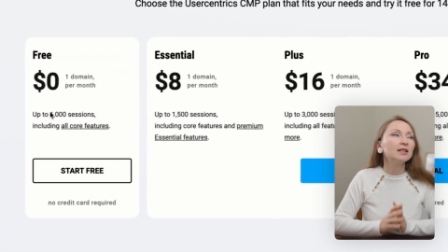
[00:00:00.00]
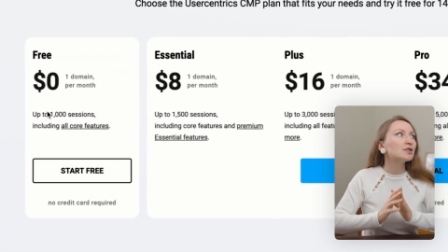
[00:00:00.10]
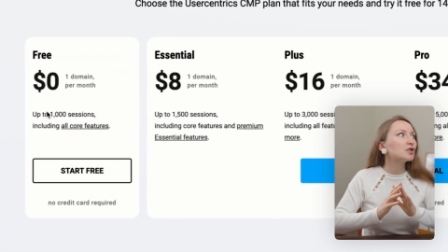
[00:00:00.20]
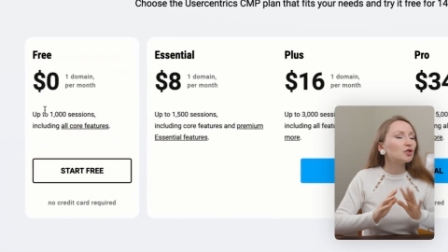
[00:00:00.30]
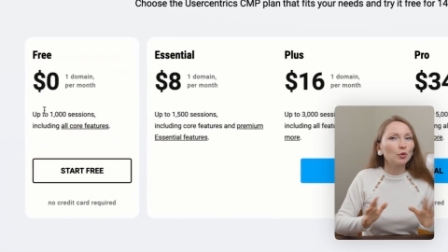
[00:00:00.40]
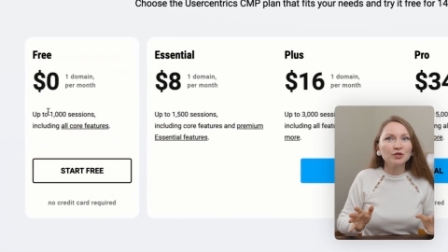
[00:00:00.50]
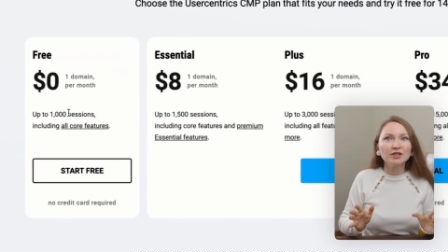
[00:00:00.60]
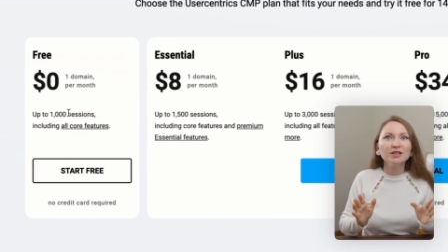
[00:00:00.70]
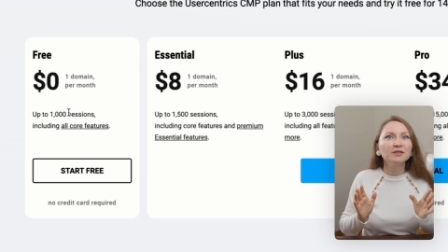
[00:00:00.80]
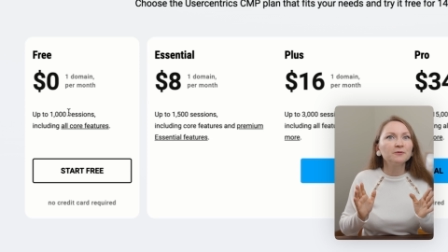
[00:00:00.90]
it's
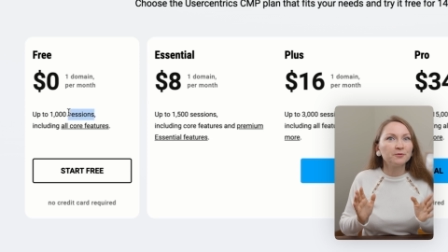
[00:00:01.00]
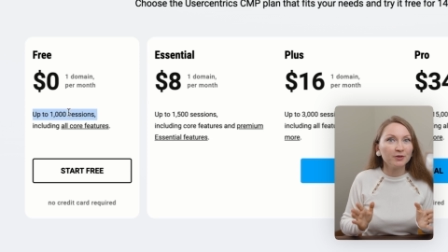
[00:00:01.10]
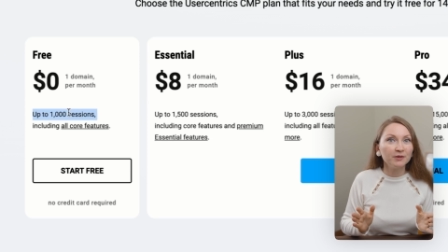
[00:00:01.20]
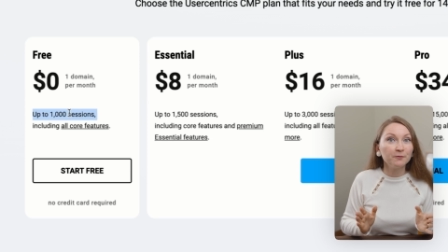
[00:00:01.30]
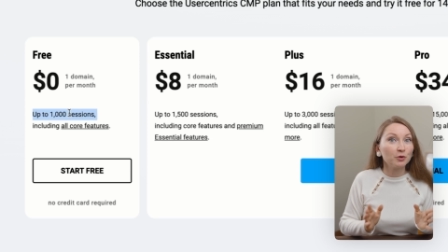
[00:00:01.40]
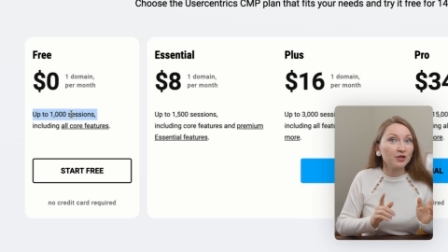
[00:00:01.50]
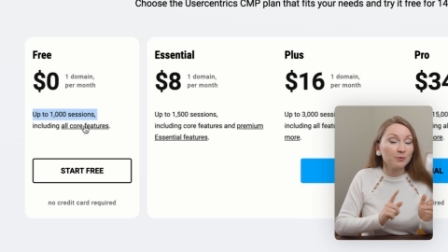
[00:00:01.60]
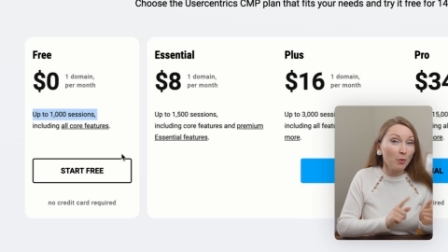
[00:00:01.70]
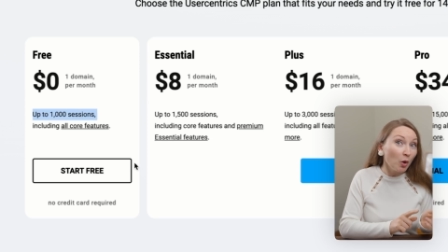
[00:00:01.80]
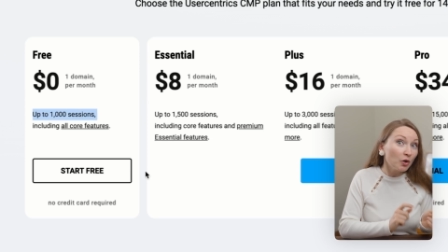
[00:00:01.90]
totally free for
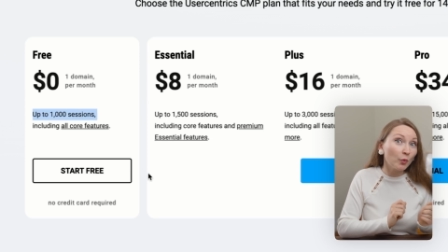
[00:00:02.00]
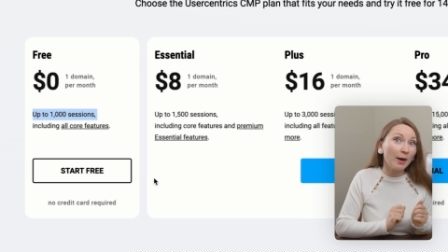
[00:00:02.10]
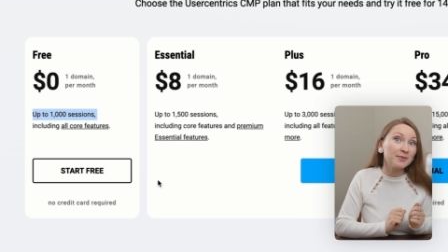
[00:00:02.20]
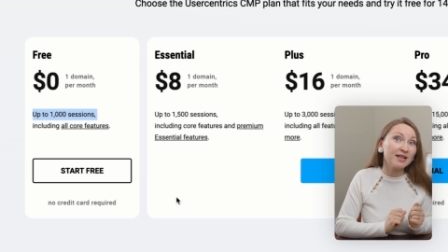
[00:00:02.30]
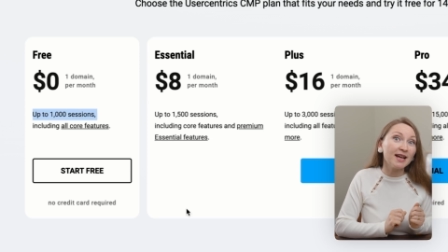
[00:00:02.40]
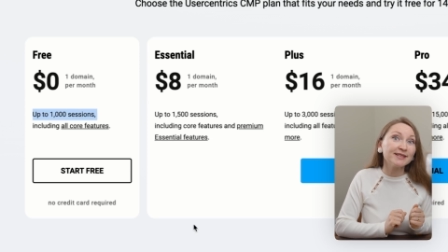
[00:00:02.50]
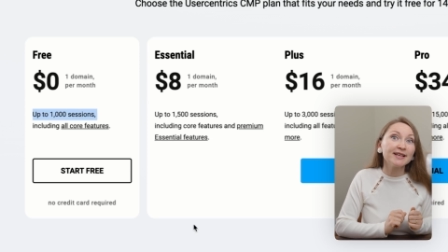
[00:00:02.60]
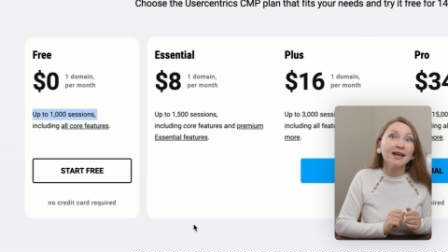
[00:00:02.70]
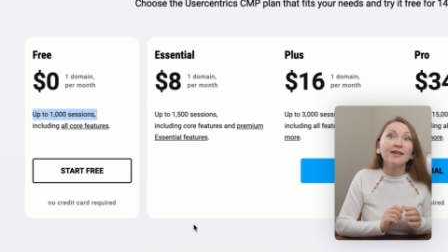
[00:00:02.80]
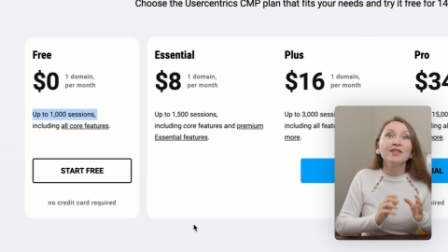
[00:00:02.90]
smaller websites
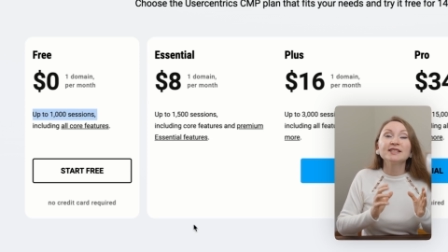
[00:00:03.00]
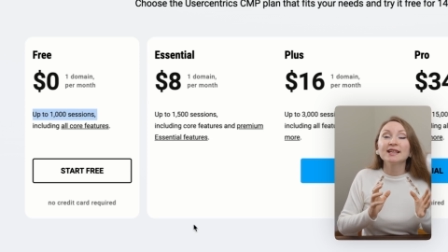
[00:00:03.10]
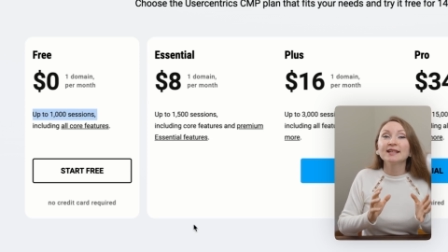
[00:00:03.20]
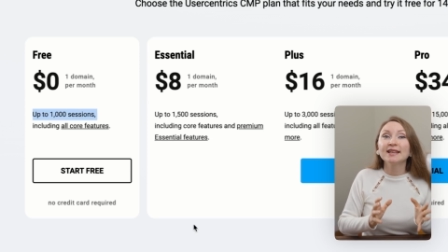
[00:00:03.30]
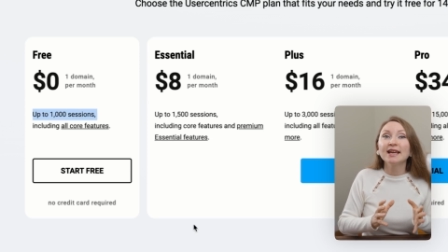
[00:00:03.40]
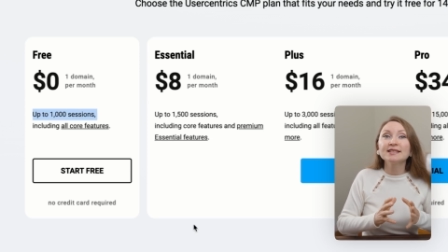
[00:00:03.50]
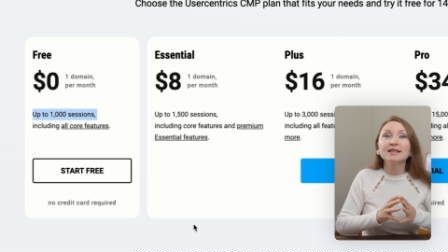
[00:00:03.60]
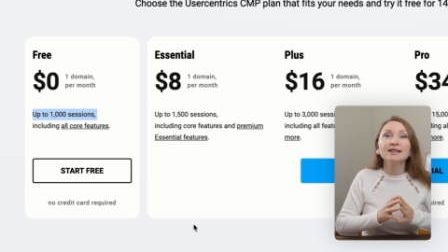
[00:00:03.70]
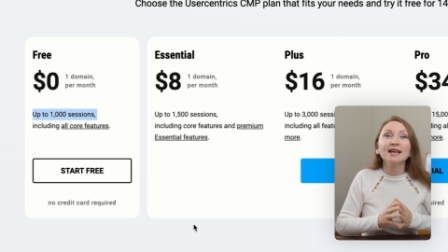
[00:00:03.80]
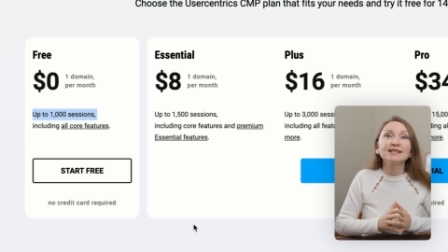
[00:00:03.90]
that can get
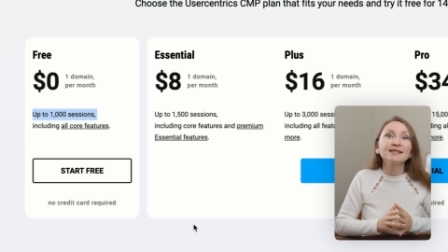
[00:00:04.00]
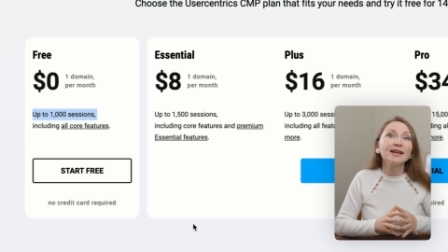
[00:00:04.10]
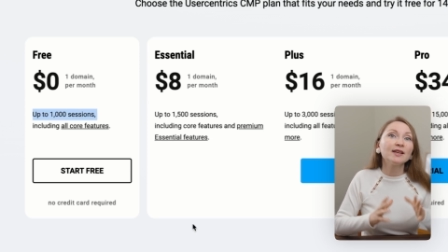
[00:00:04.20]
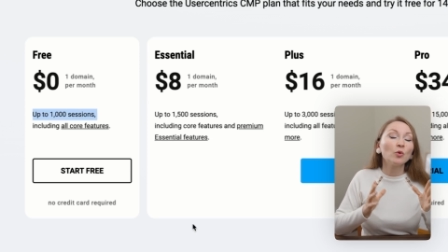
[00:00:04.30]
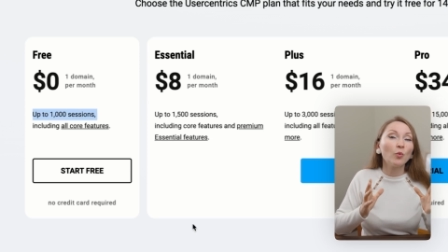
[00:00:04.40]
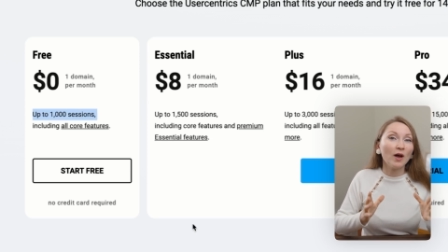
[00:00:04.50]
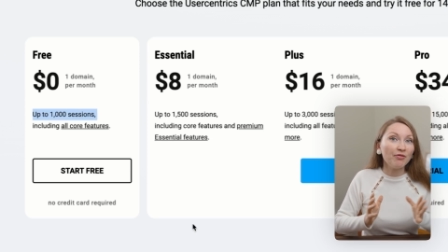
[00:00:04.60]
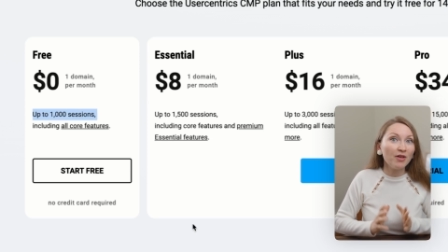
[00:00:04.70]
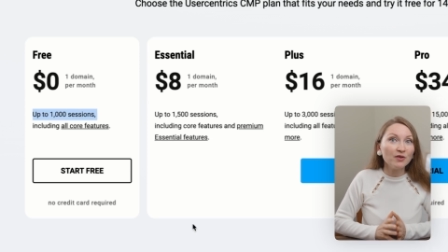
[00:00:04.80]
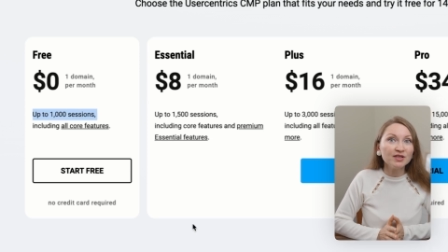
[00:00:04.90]
less than
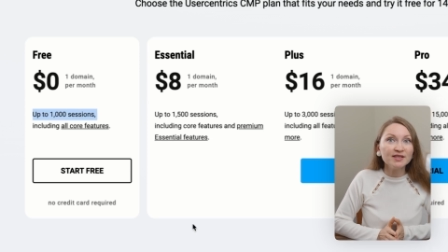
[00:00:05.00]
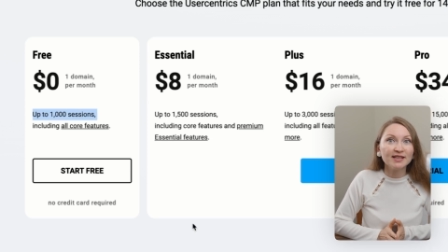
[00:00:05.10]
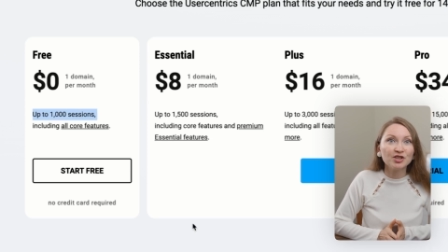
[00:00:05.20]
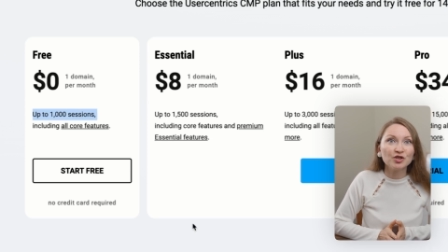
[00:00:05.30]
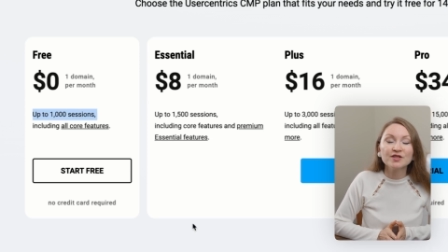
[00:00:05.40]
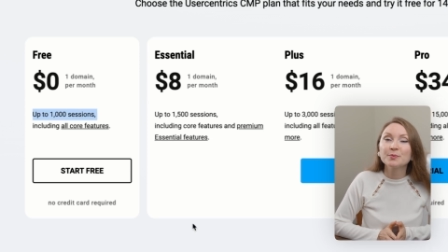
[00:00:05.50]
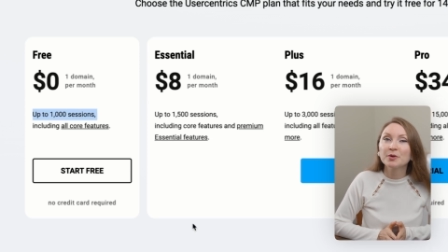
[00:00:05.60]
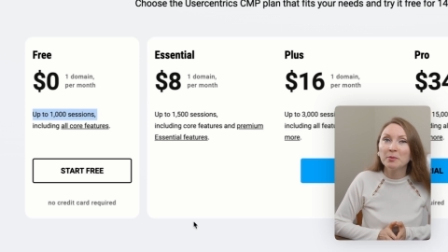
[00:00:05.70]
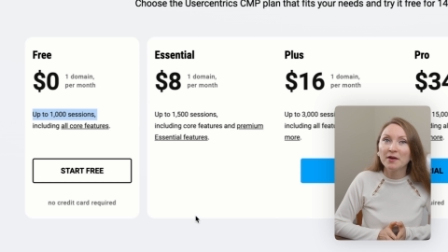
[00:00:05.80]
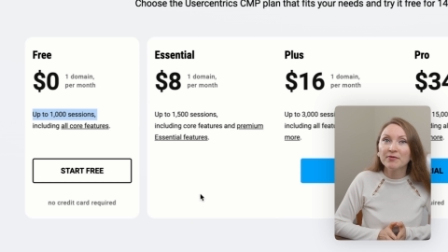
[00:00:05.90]
1000 sessions
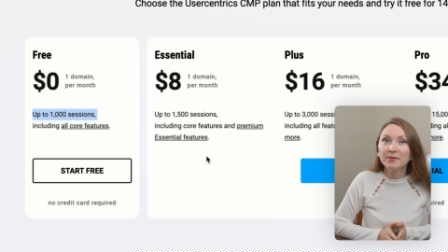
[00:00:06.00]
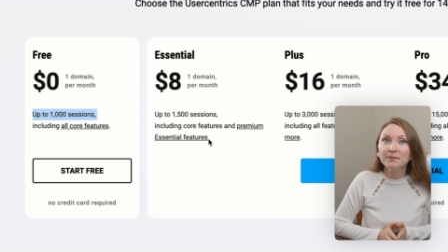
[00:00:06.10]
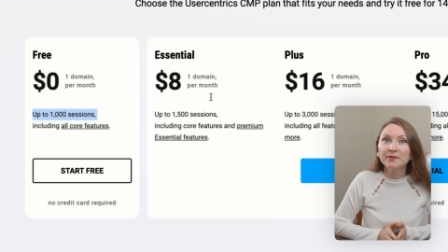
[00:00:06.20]
per month.